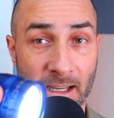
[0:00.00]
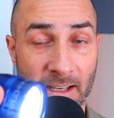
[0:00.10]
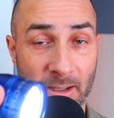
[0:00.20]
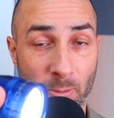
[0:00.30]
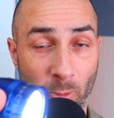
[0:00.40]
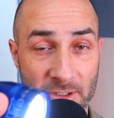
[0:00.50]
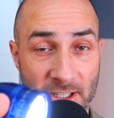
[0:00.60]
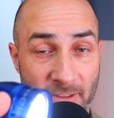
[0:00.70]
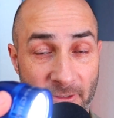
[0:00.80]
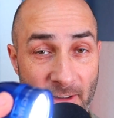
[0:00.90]
And then
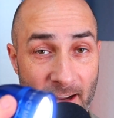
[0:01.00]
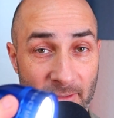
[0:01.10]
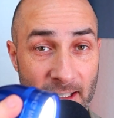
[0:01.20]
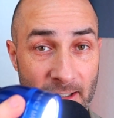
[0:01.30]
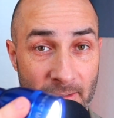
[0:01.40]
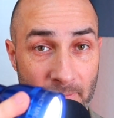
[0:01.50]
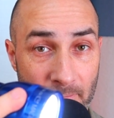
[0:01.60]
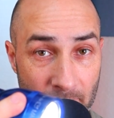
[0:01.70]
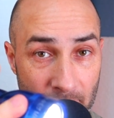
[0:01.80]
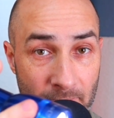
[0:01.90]
once I've found it,
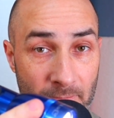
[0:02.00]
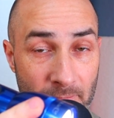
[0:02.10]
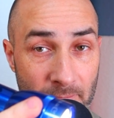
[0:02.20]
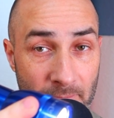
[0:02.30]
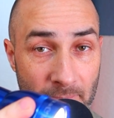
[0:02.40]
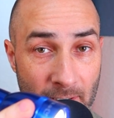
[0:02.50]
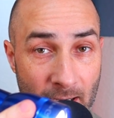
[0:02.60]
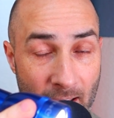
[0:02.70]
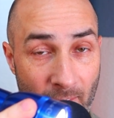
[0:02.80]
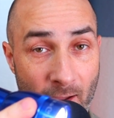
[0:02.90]
I